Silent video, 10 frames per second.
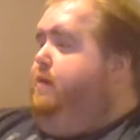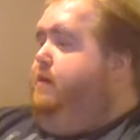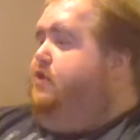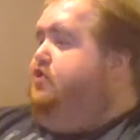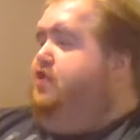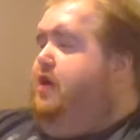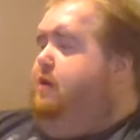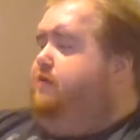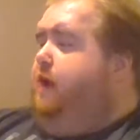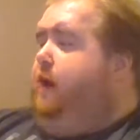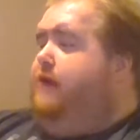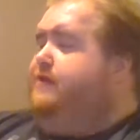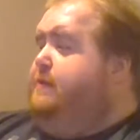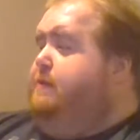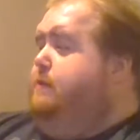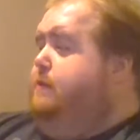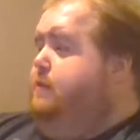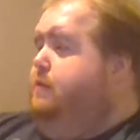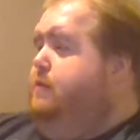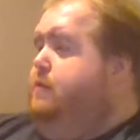His channel's awesome.
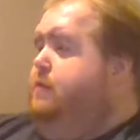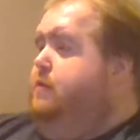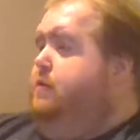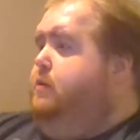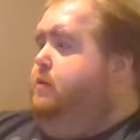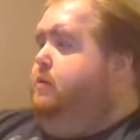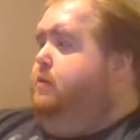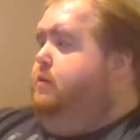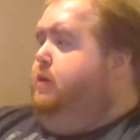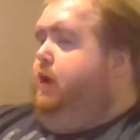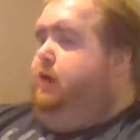I